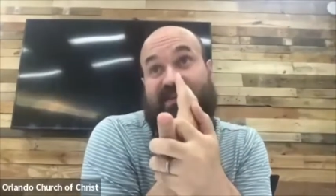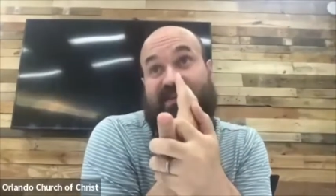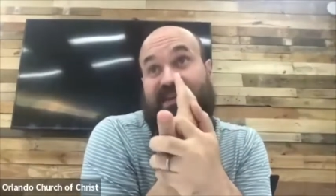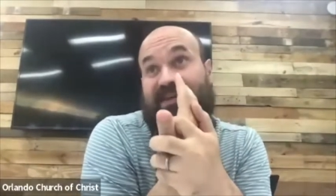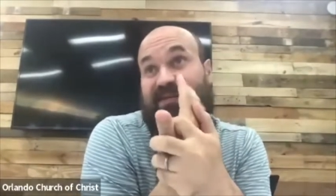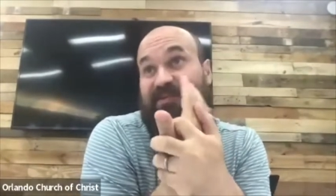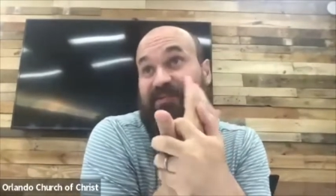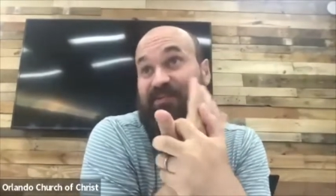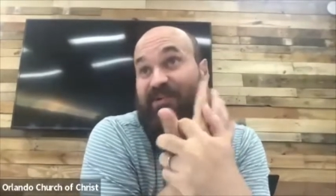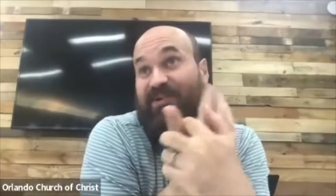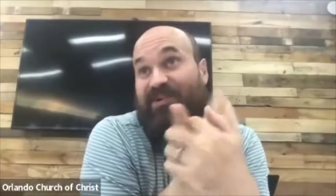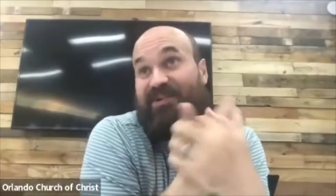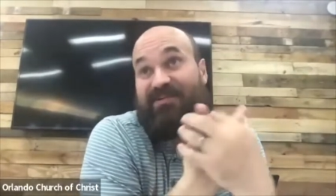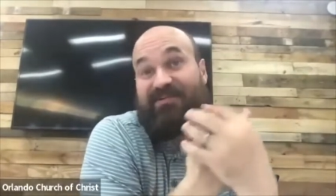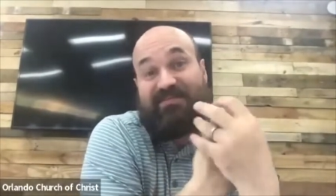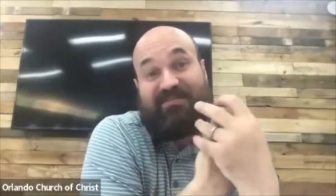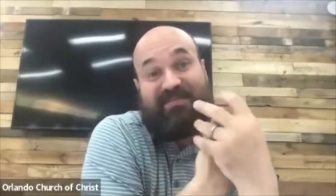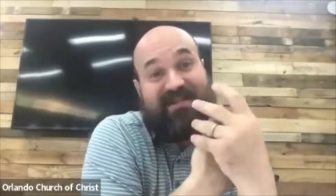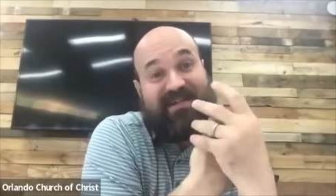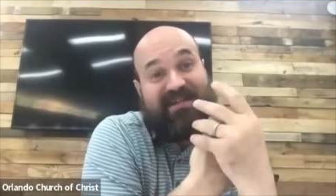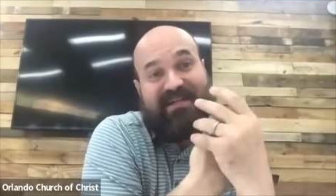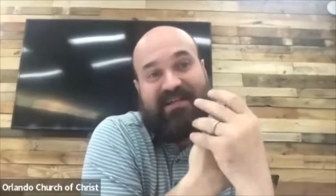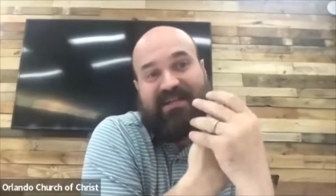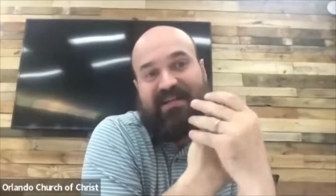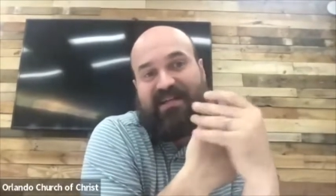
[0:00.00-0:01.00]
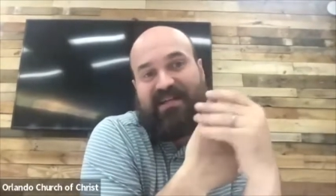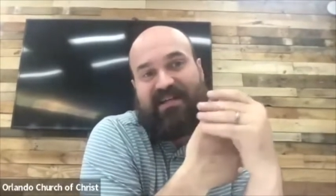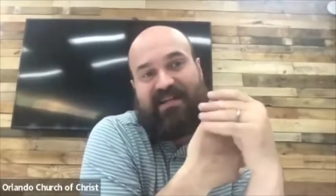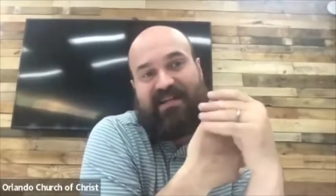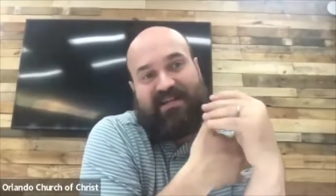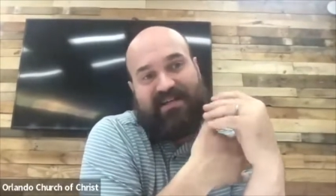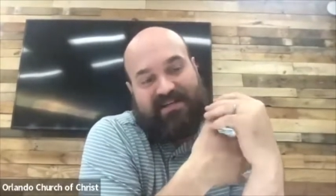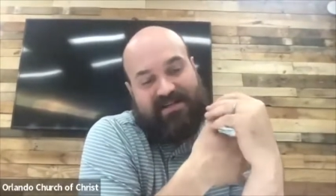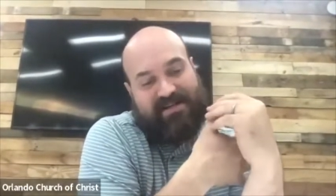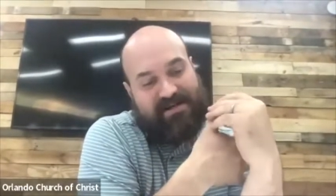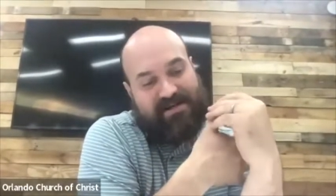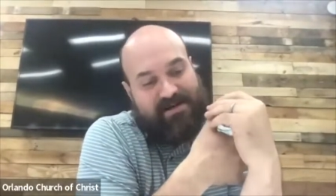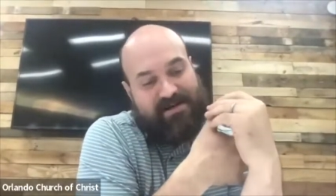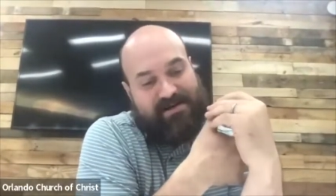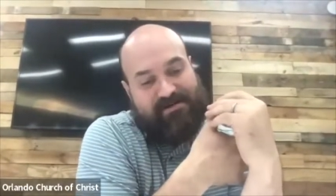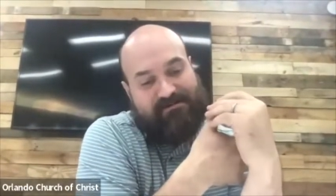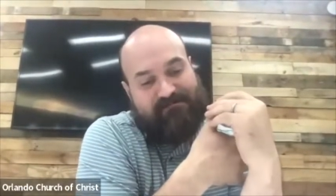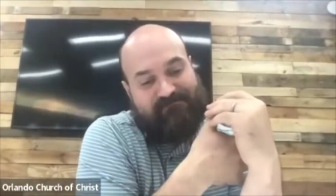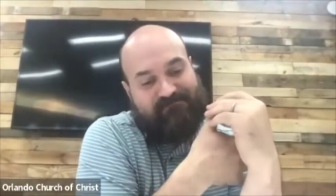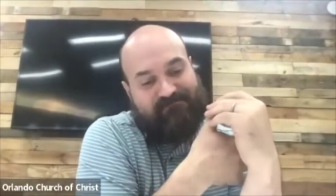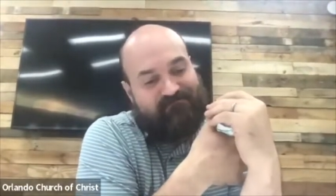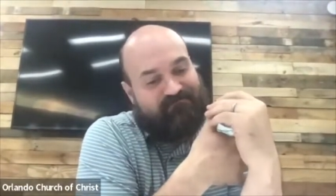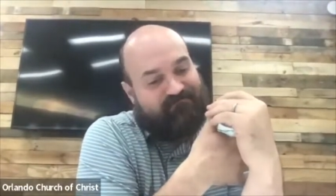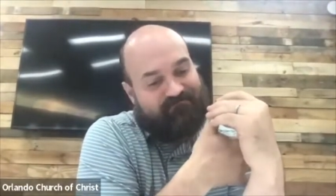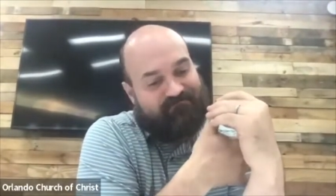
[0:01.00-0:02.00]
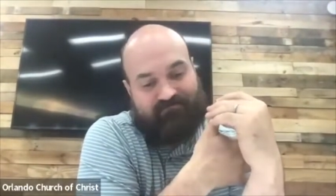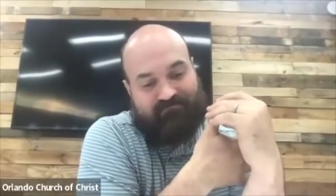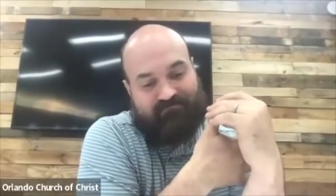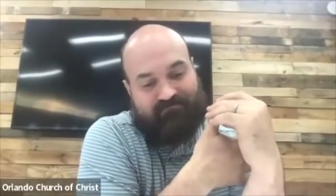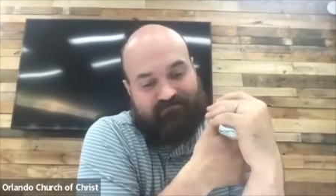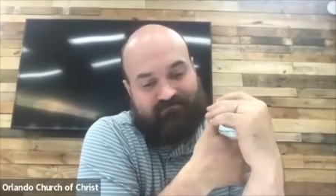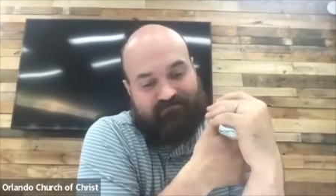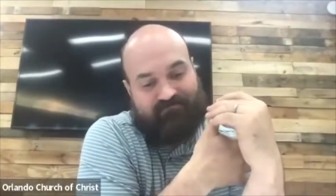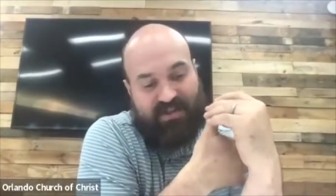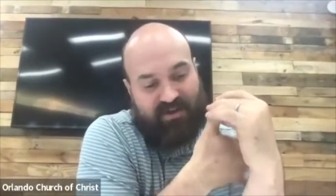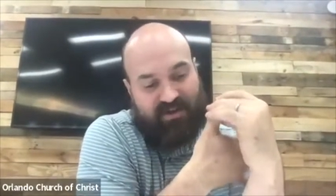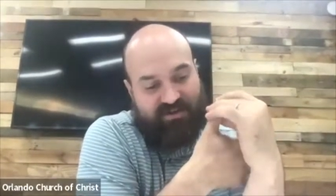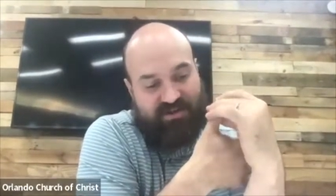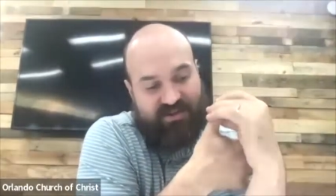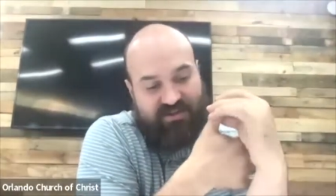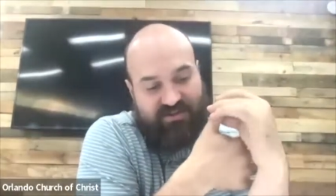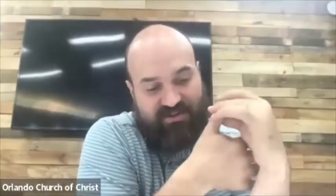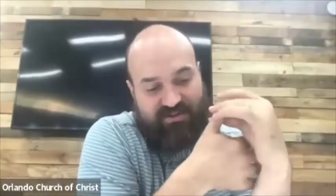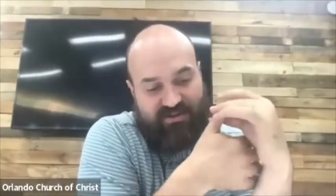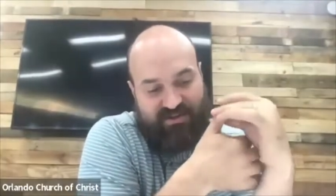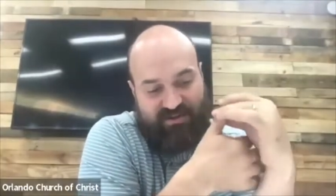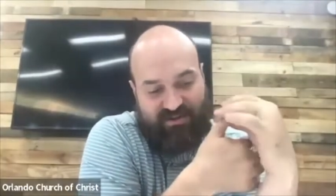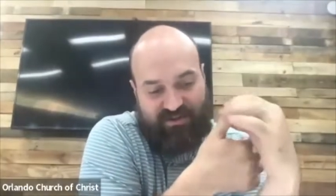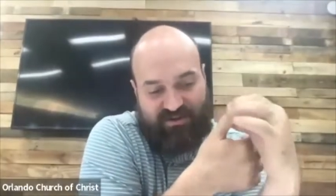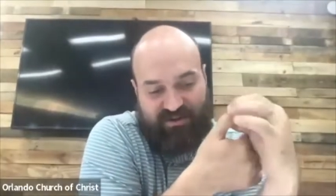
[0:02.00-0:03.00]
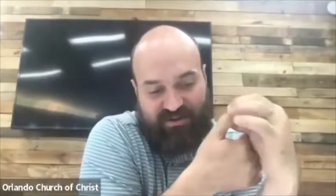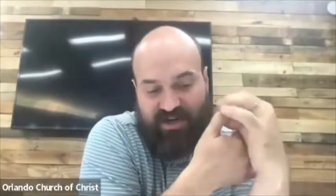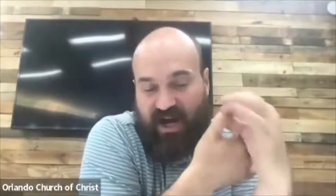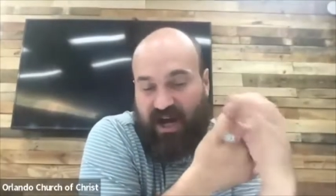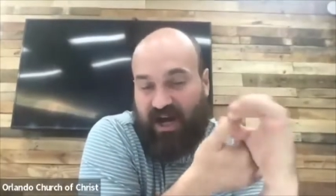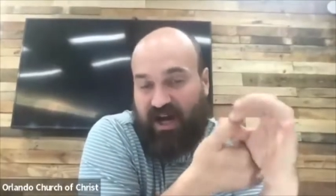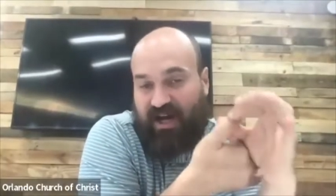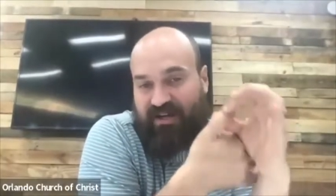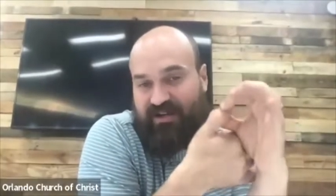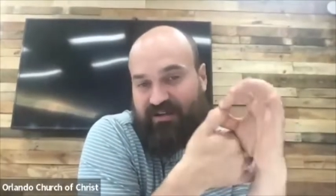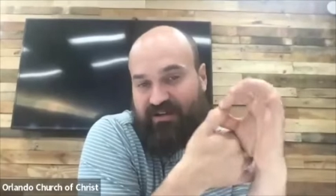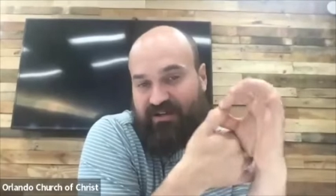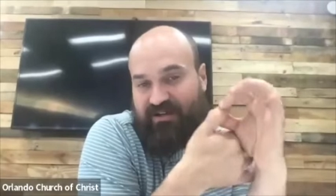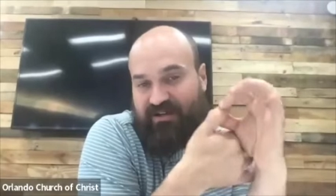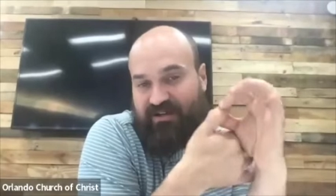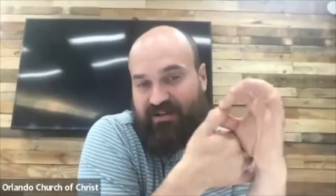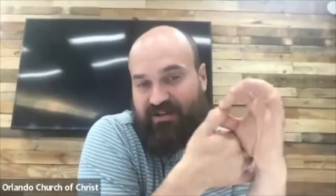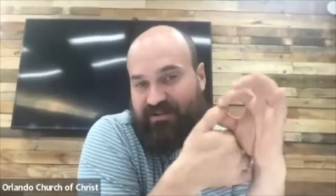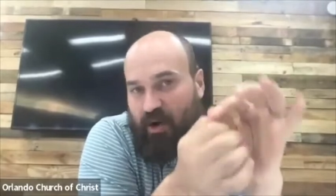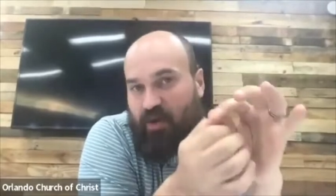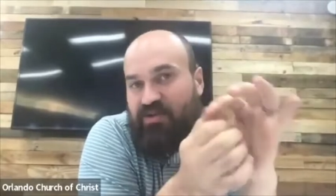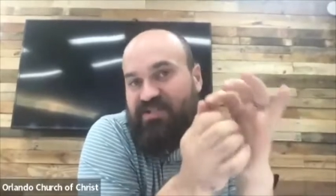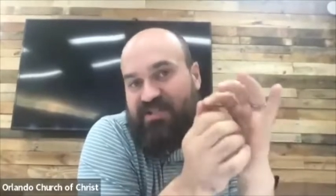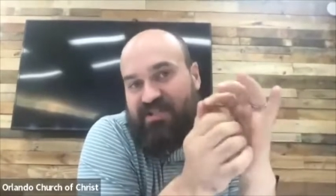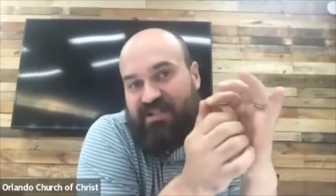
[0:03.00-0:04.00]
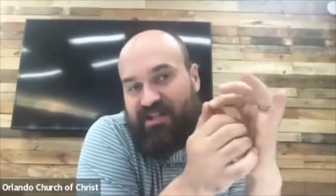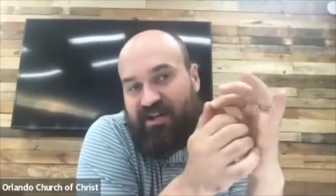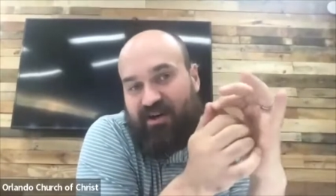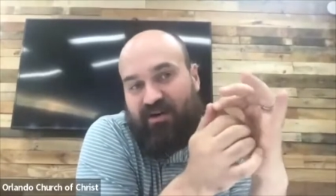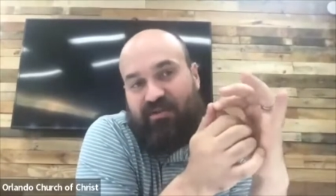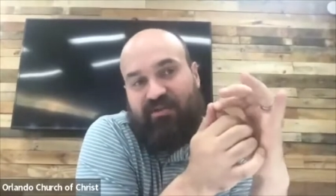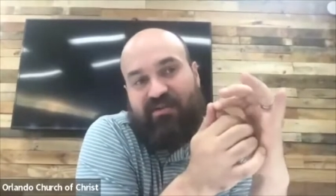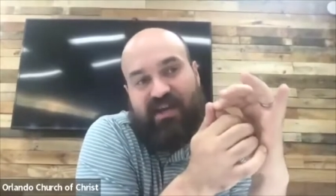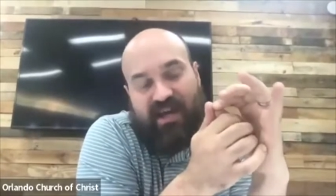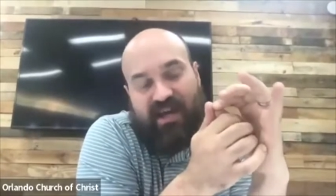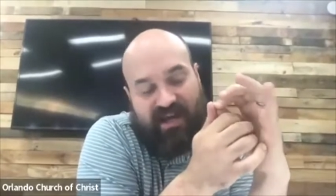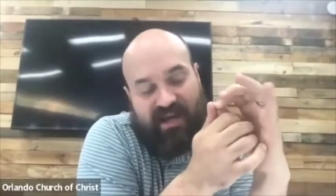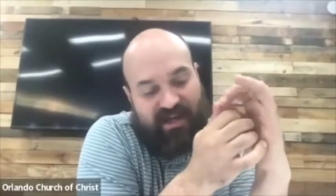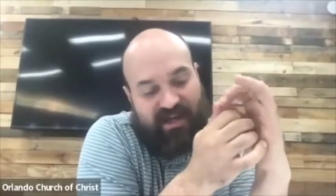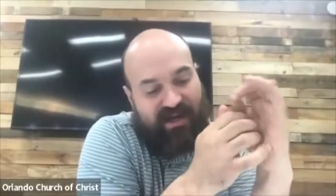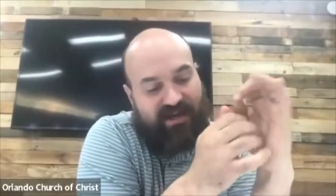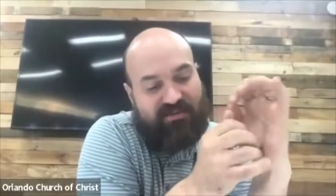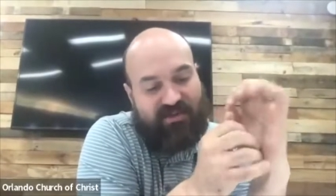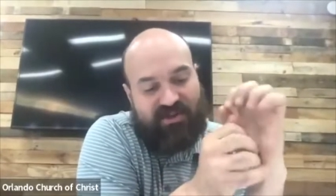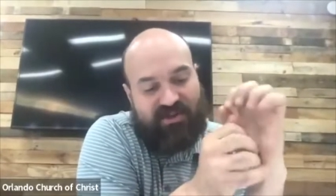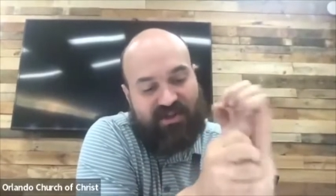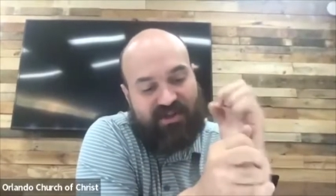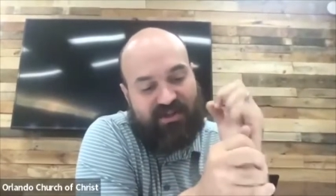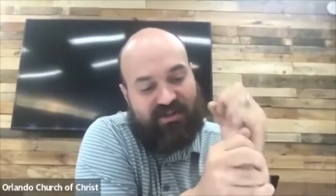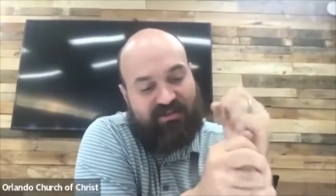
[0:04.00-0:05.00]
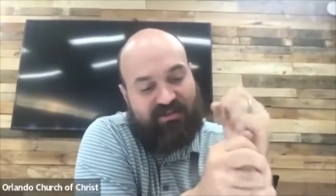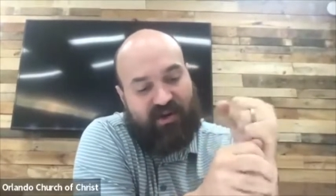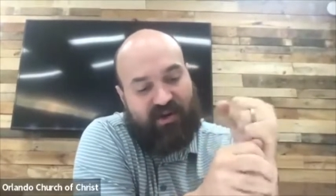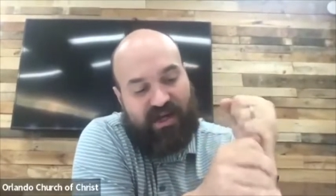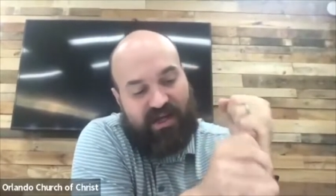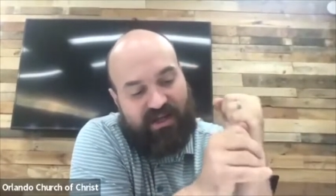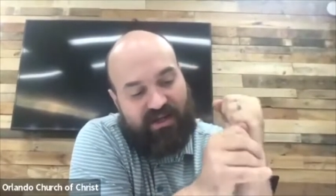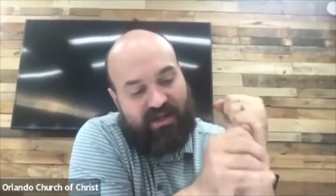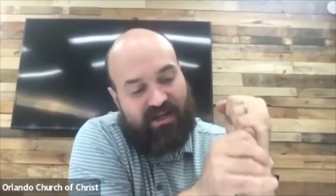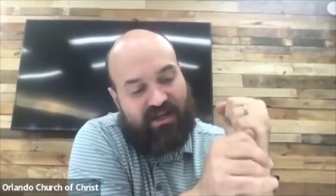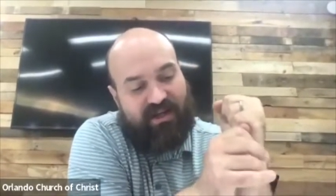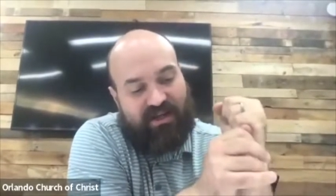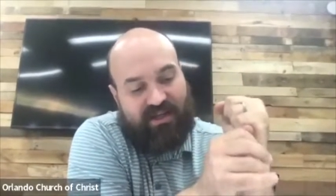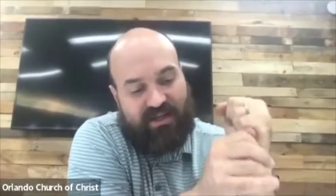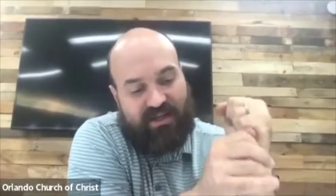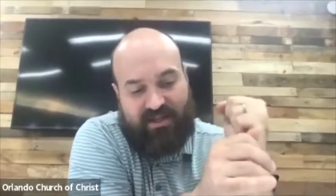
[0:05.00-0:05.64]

It wouldn't be, um, no, you, you're not mostly okay. I'm good, right?